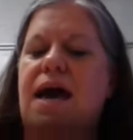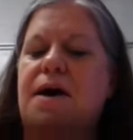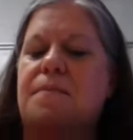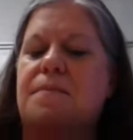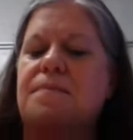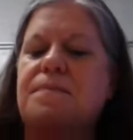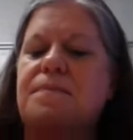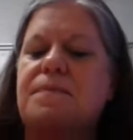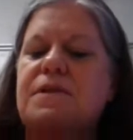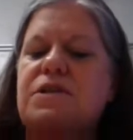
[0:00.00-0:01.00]
Um,
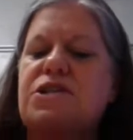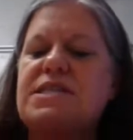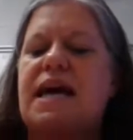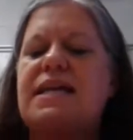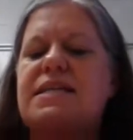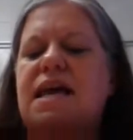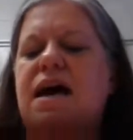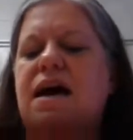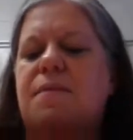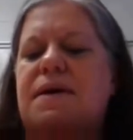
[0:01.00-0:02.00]
she's got a
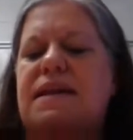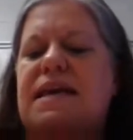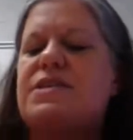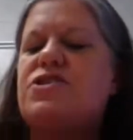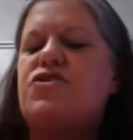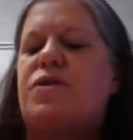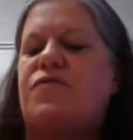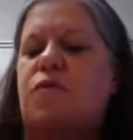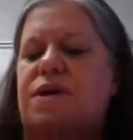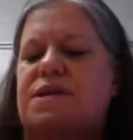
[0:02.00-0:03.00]
um, an
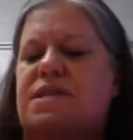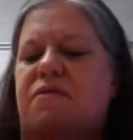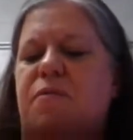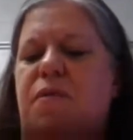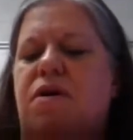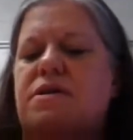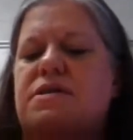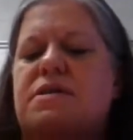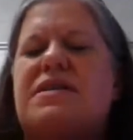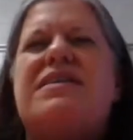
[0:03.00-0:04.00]
indiscreet voice. I remarked.